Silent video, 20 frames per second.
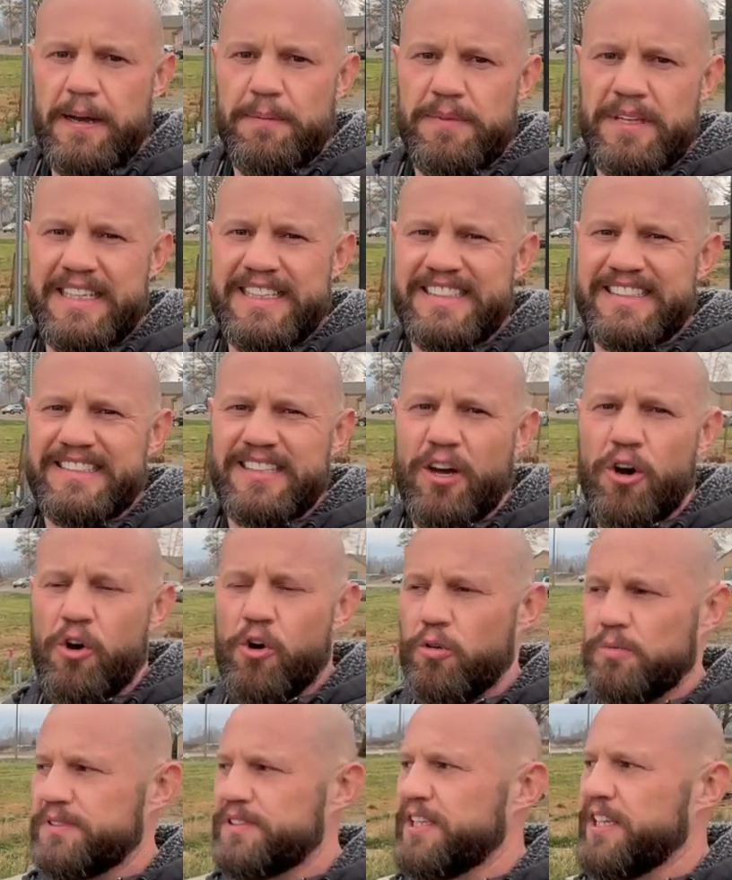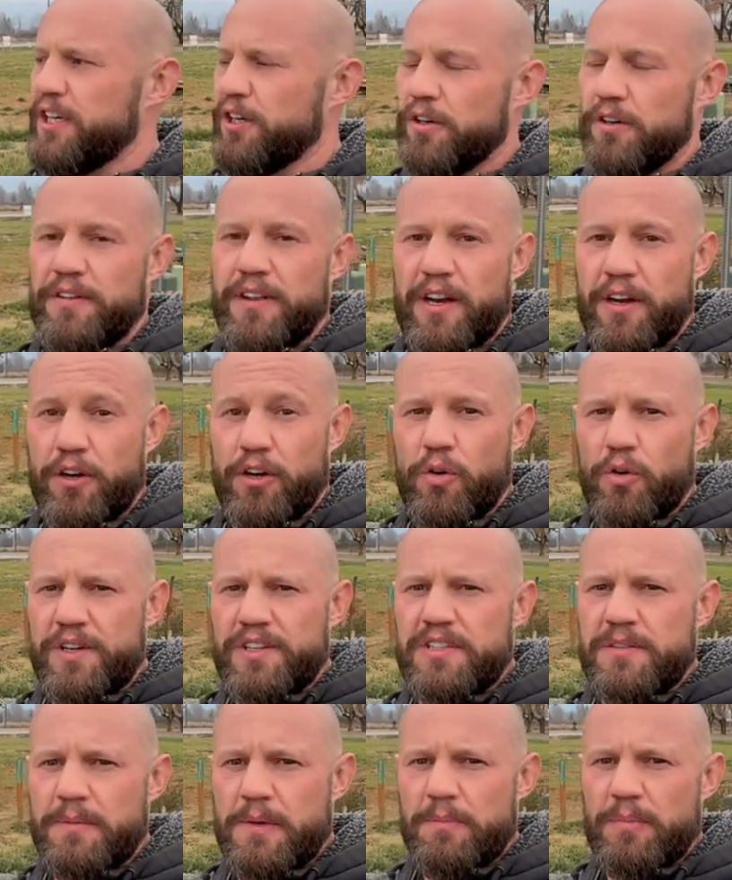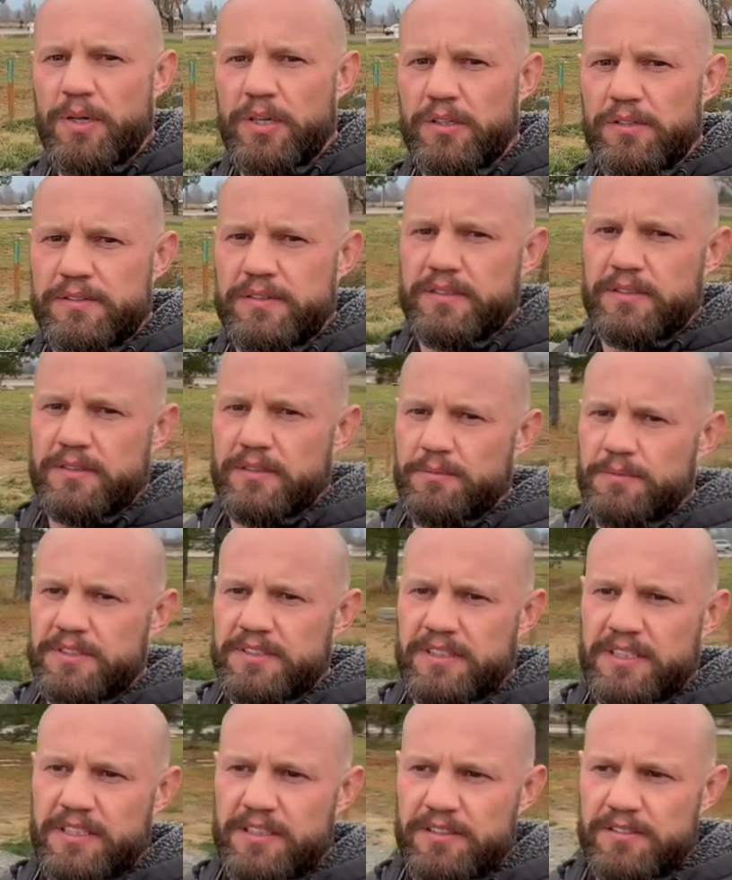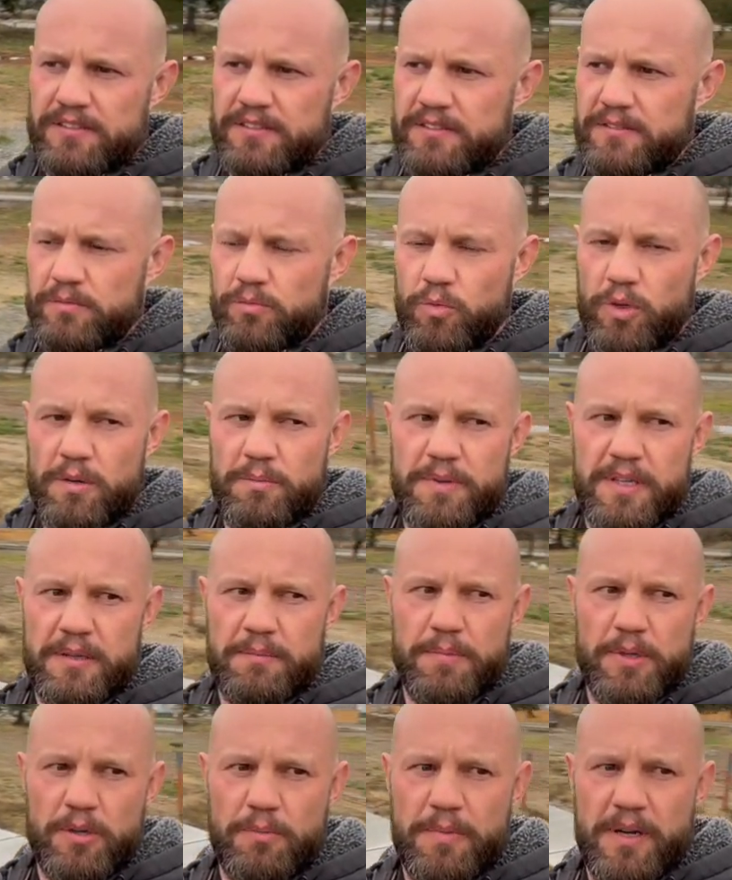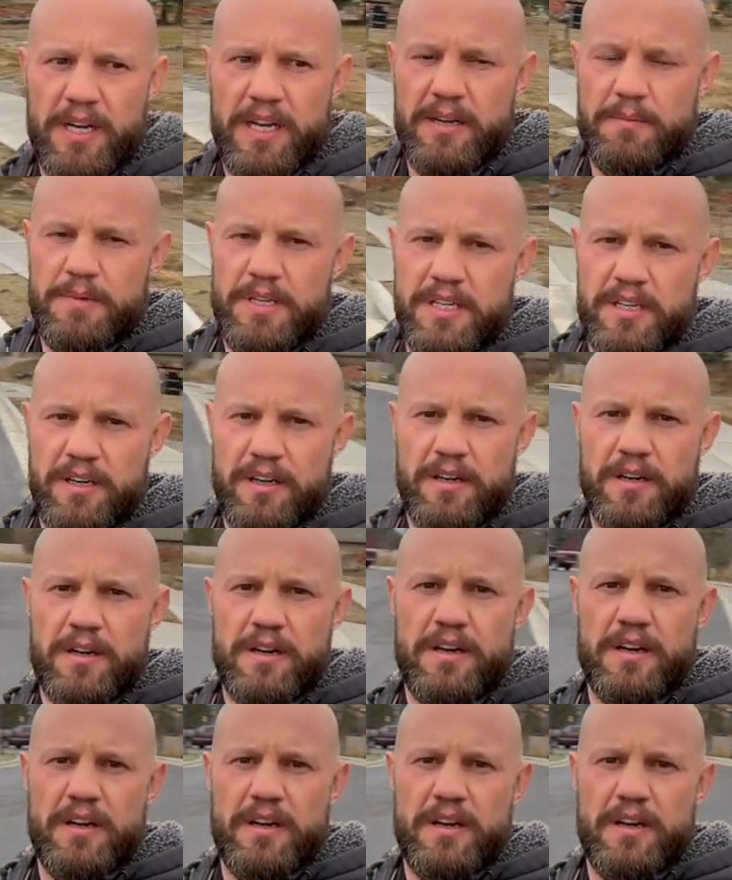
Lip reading: These homes here that are going to be built, let me see, there's one being built behind me here.